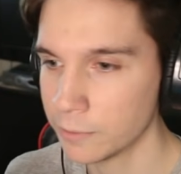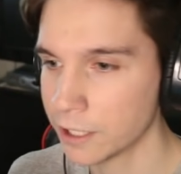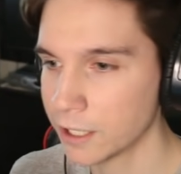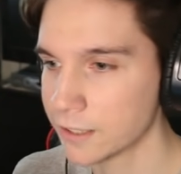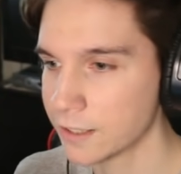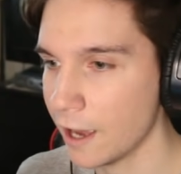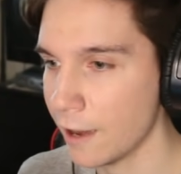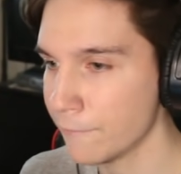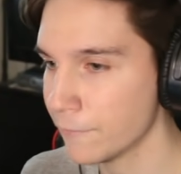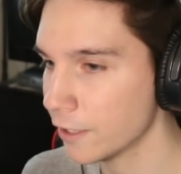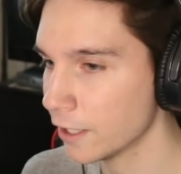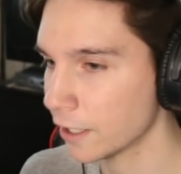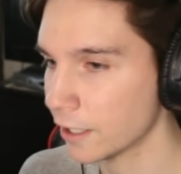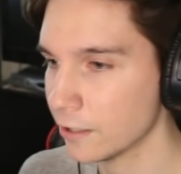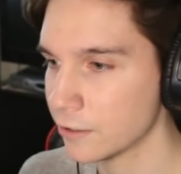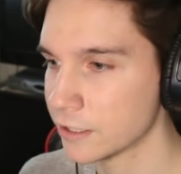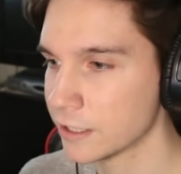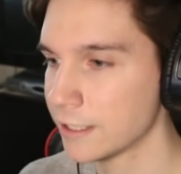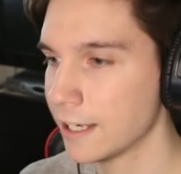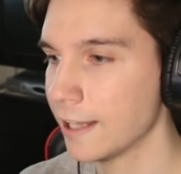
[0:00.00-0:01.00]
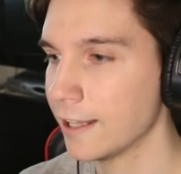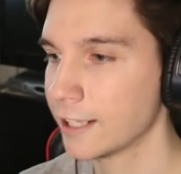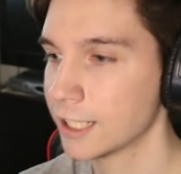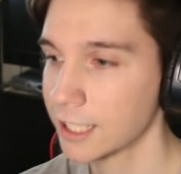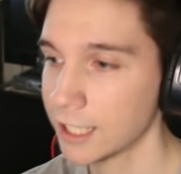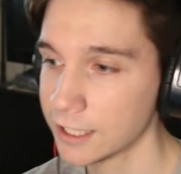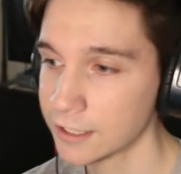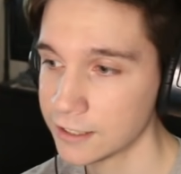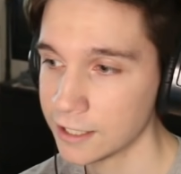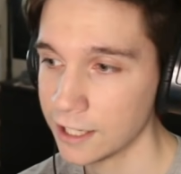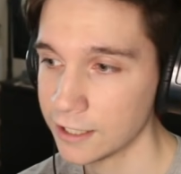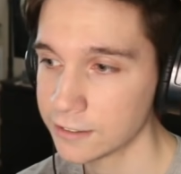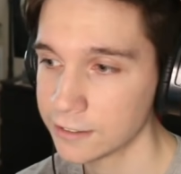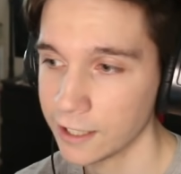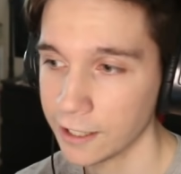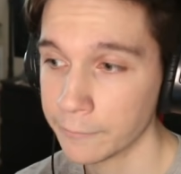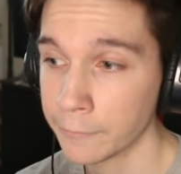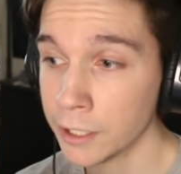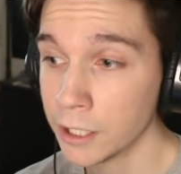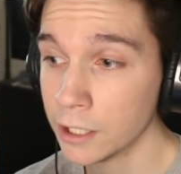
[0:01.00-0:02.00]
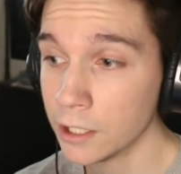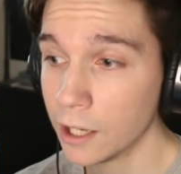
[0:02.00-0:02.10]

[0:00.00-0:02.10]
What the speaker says: because I feel like I was yelling the entire time.